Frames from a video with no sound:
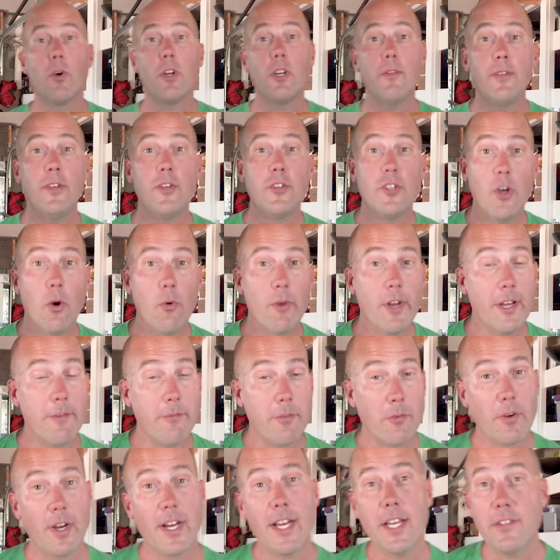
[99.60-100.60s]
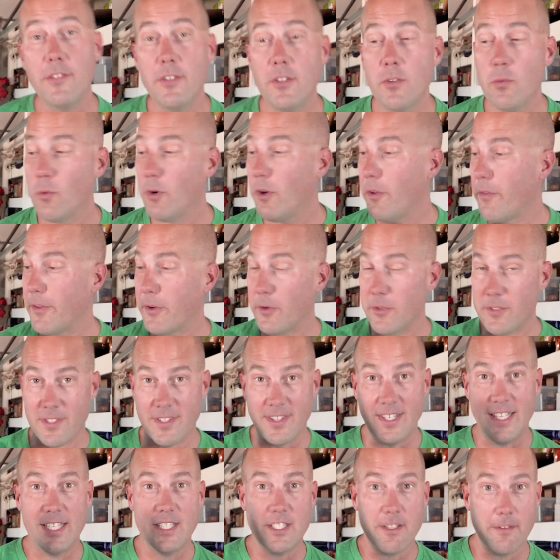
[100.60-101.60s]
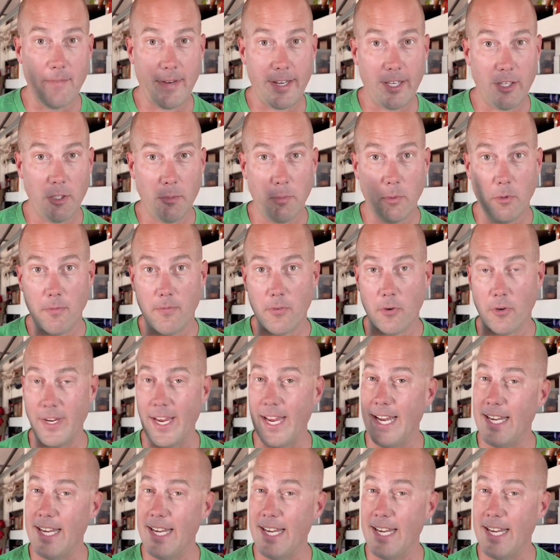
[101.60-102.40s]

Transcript: what if you don't have Verizon? Well, there's these available for